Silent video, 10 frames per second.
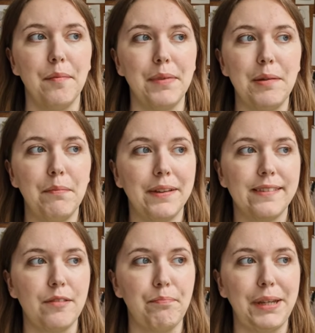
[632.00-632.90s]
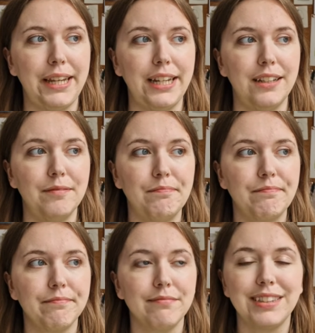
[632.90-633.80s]
It must have been
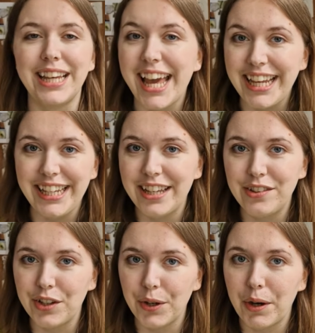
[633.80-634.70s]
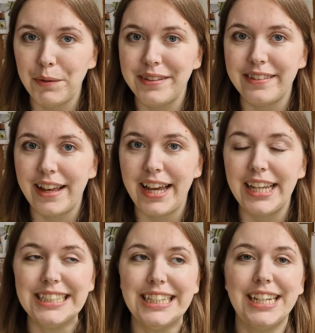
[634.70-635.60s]
8 years ago, I would
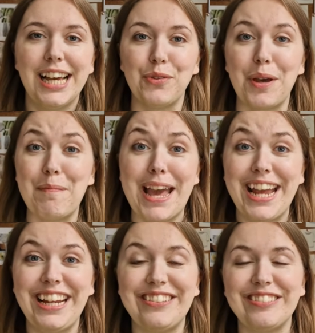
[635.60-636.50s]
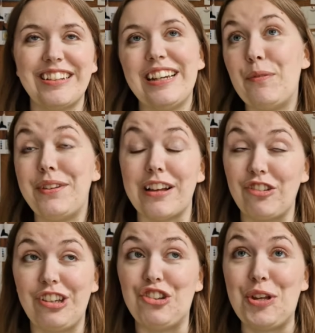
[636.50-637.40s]
say. So I paid, it was
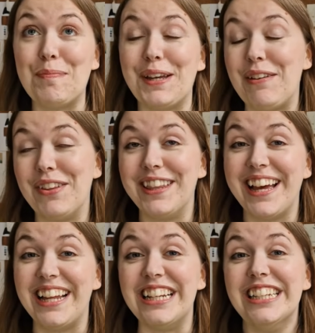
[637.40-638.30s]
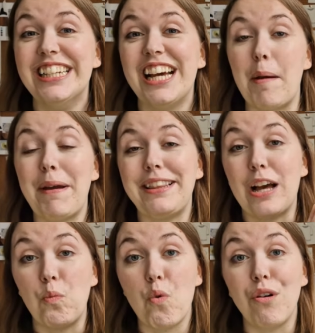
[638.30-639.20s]
actually cheaper even then. I paid
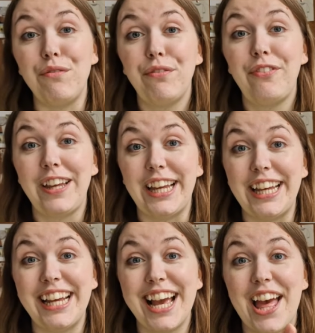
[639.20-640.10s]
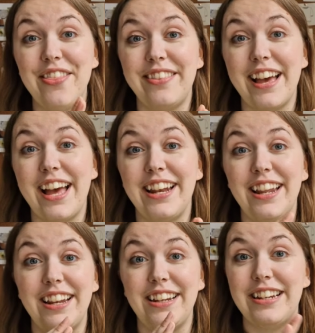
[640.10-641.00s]
that one fee, and then
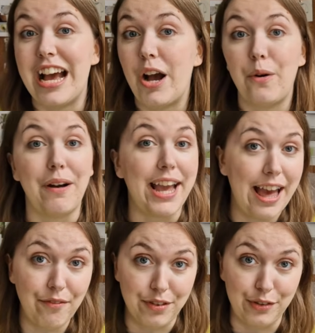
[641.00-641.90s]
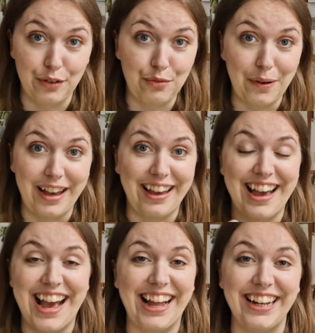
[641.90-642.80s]
now I have the software
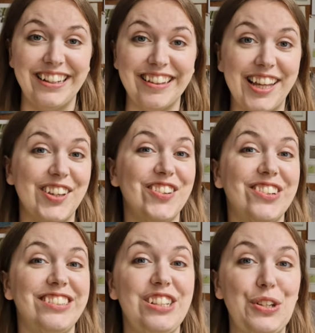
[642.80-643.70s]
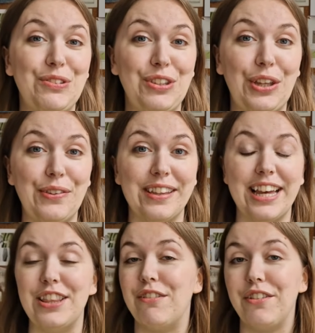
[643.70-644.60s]
and I can continue to use it,
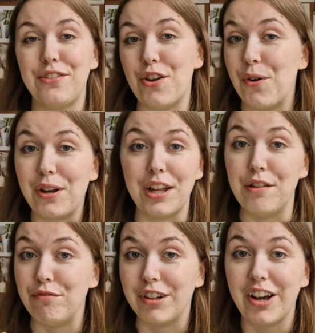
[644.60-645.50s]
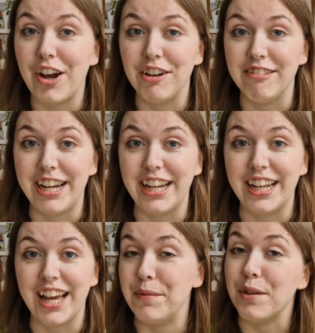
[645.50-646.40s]
and there is no kind of
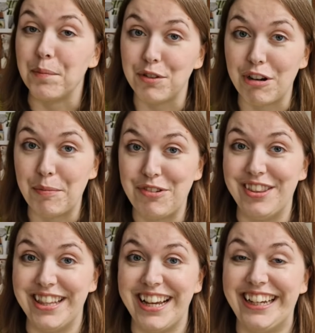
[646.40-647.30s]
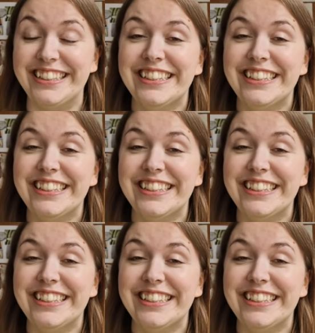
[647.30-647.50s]
recurring subscription there.